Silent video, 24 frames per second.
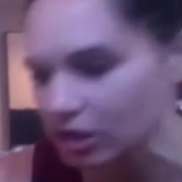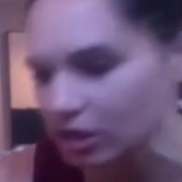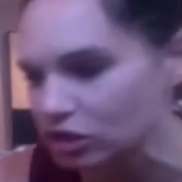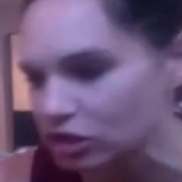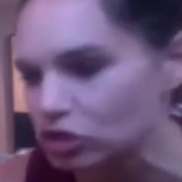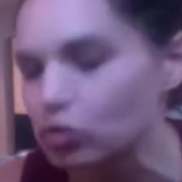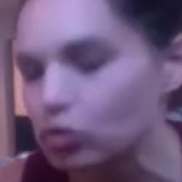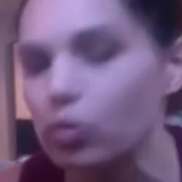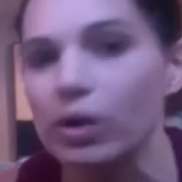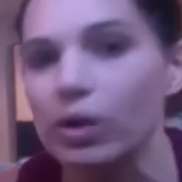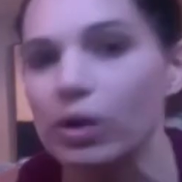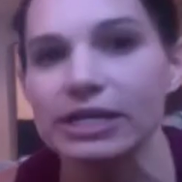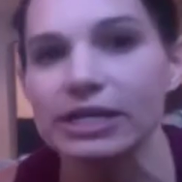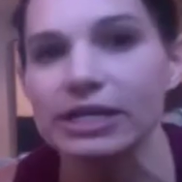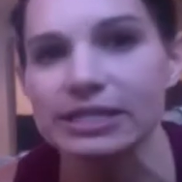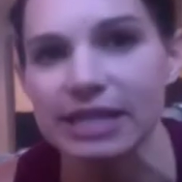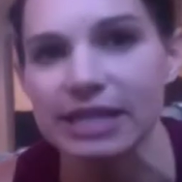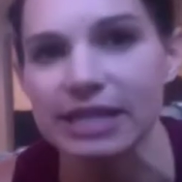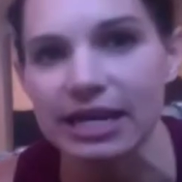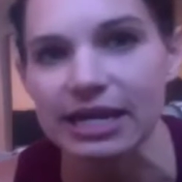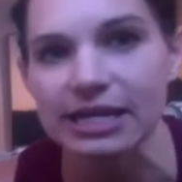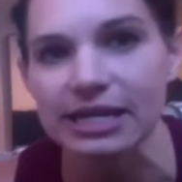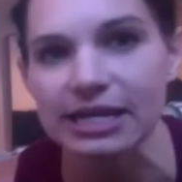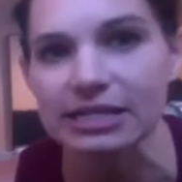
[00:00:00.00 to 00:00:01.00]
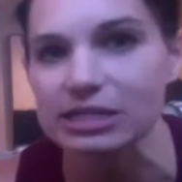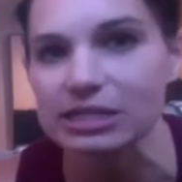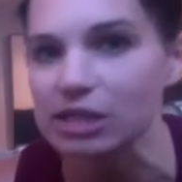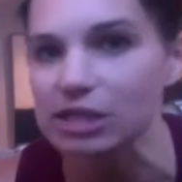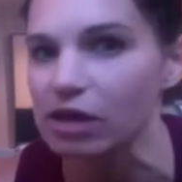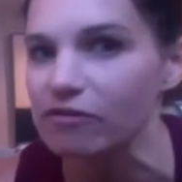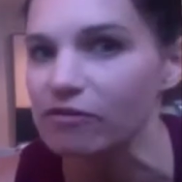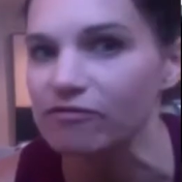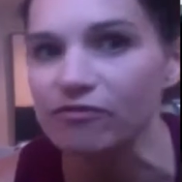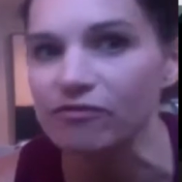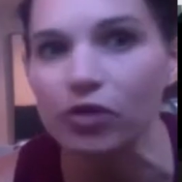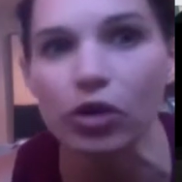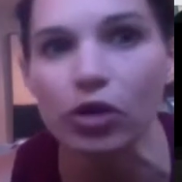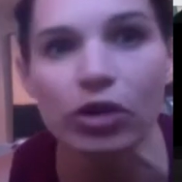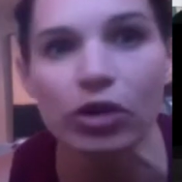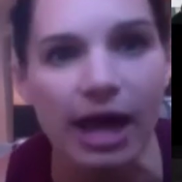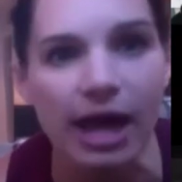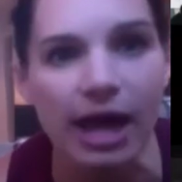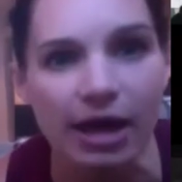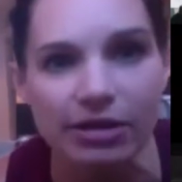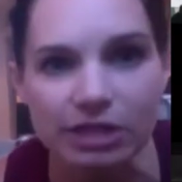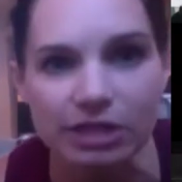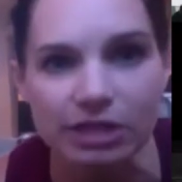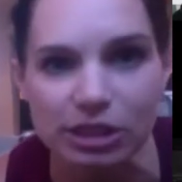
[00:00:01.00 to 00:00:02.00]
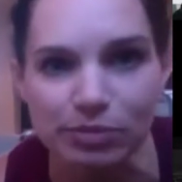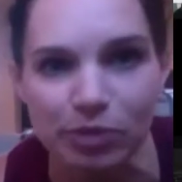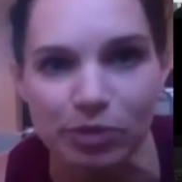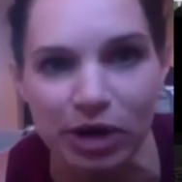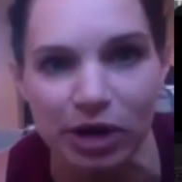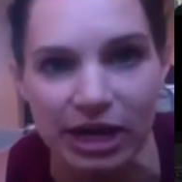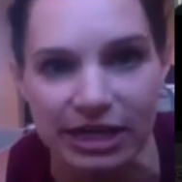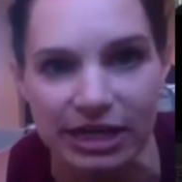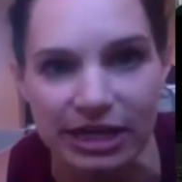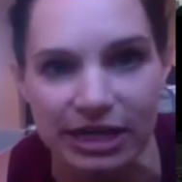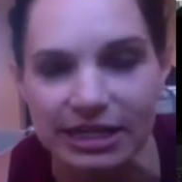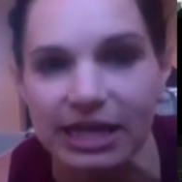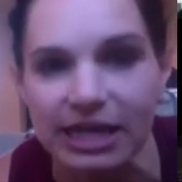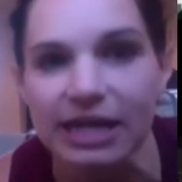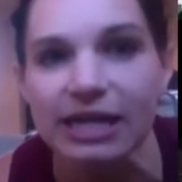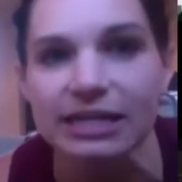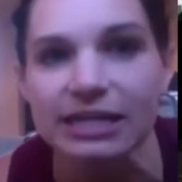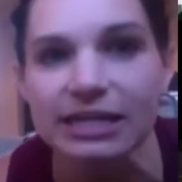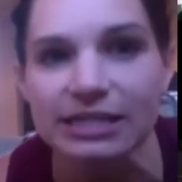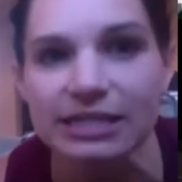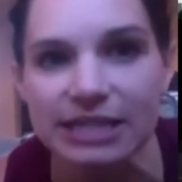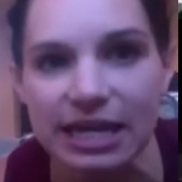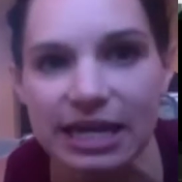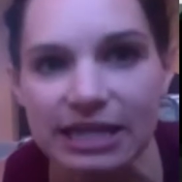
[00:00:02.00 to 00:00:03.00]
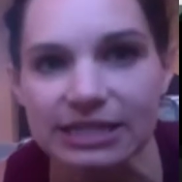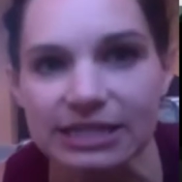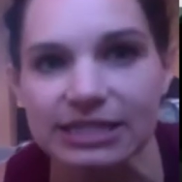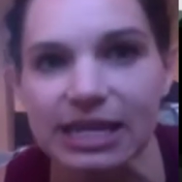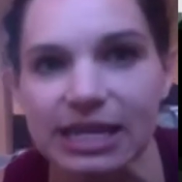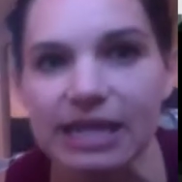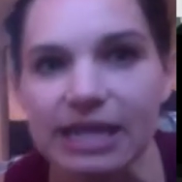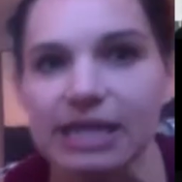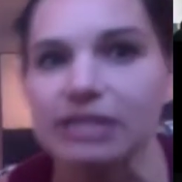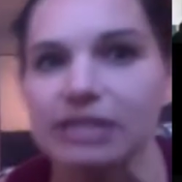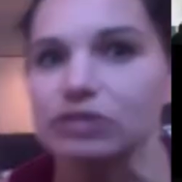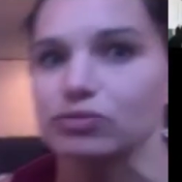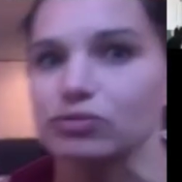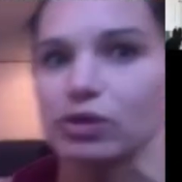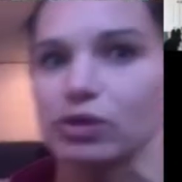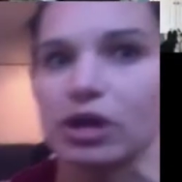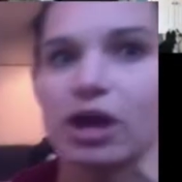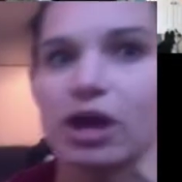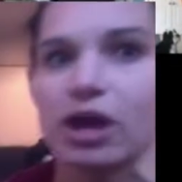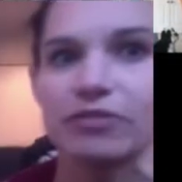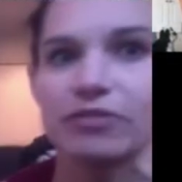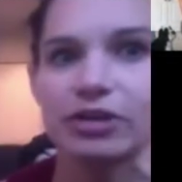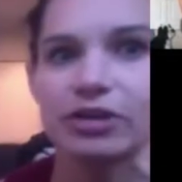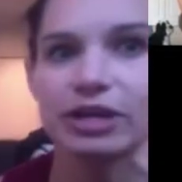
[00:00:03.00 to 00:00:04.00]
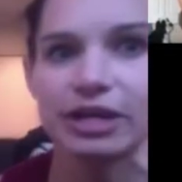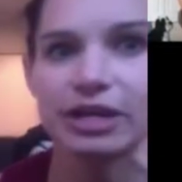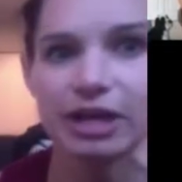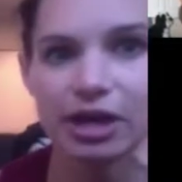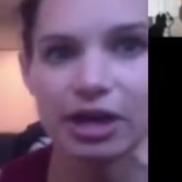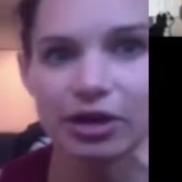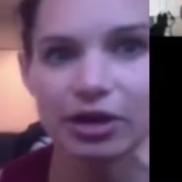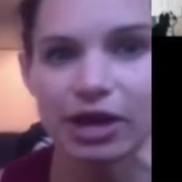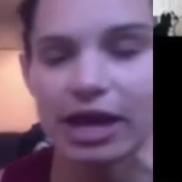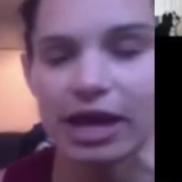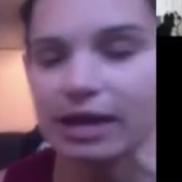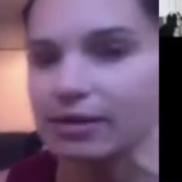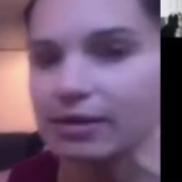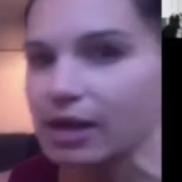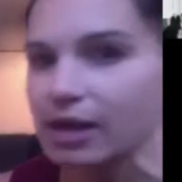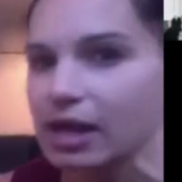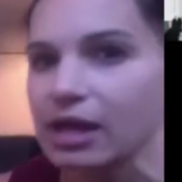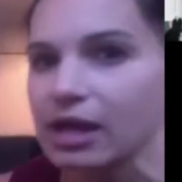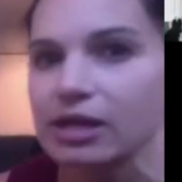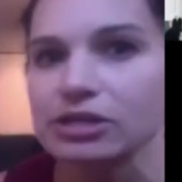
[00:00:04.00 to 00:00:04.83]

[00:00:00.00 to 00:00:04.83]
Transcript: 20 seconds, full out sprint, 10 seconds recovery, okay?